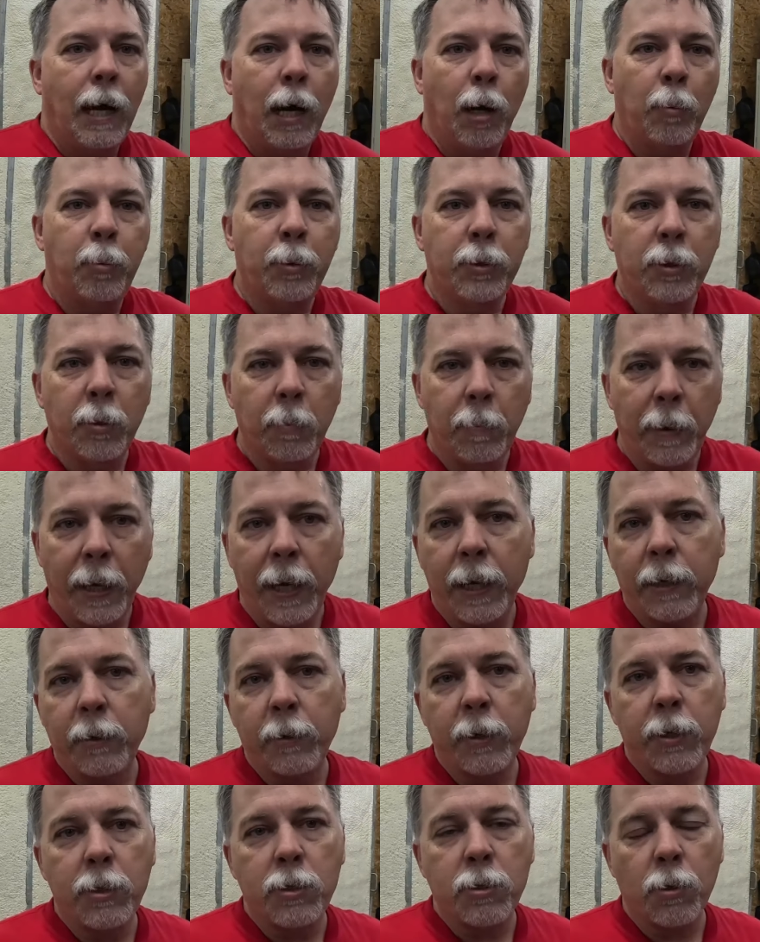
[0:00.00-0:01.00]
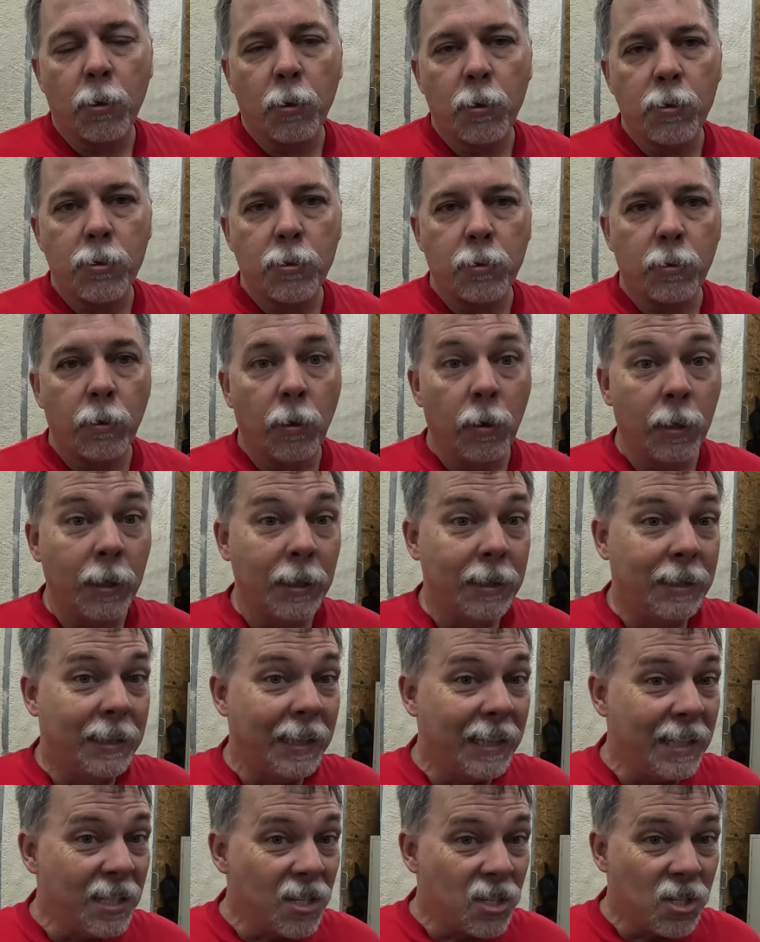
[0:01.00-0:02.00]
I put the battery charger on it,
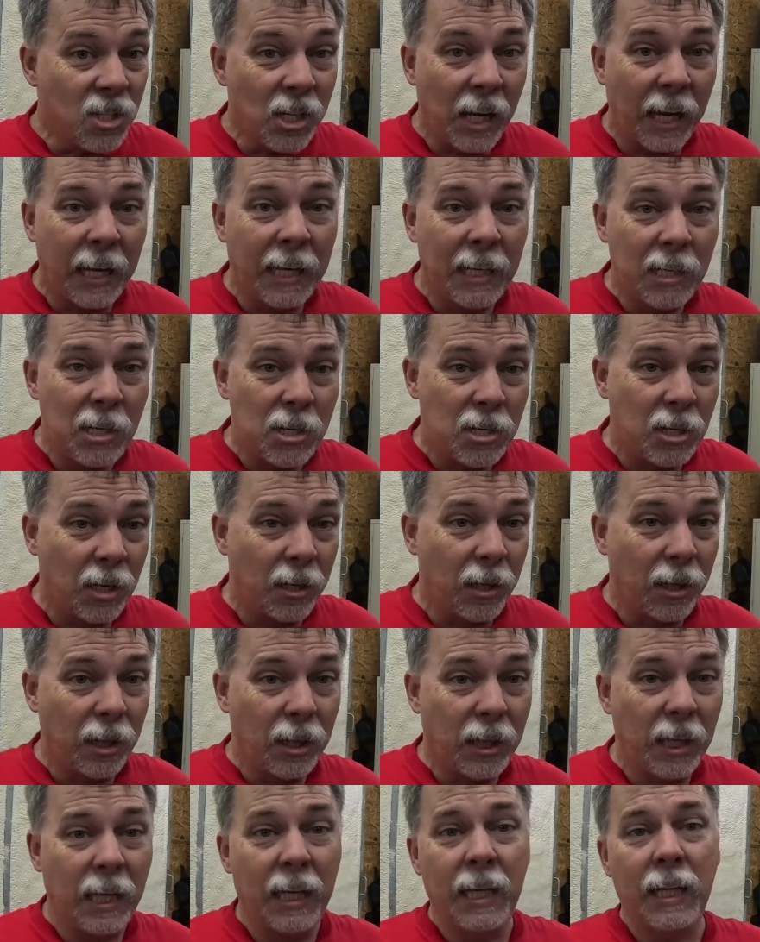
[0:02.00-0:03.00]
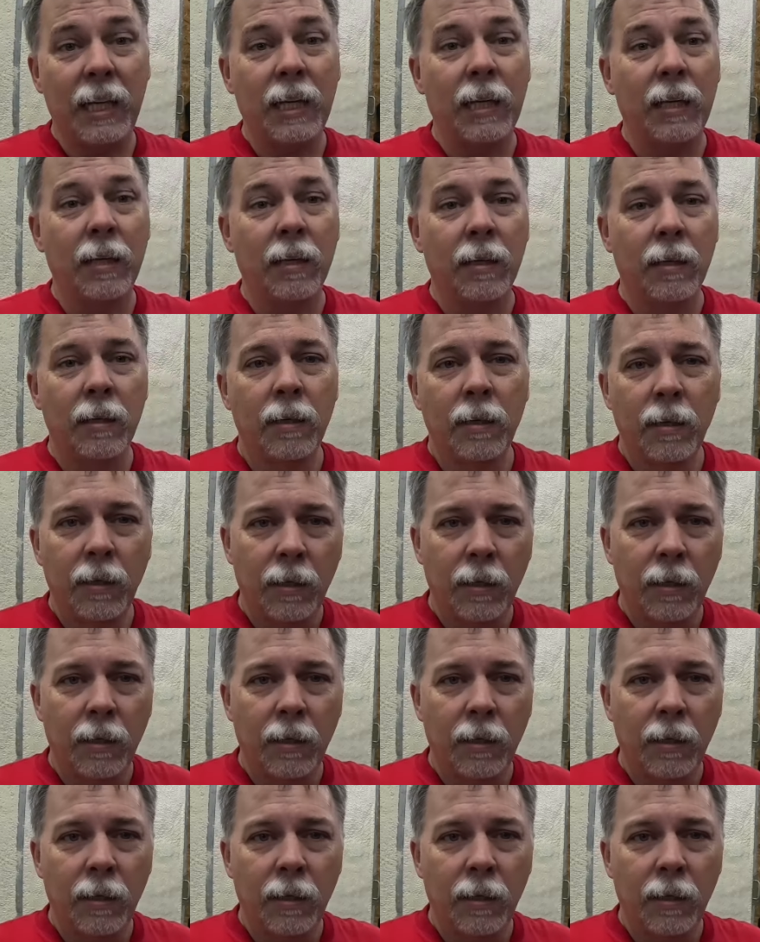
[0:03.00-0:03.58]
didn't change a thing.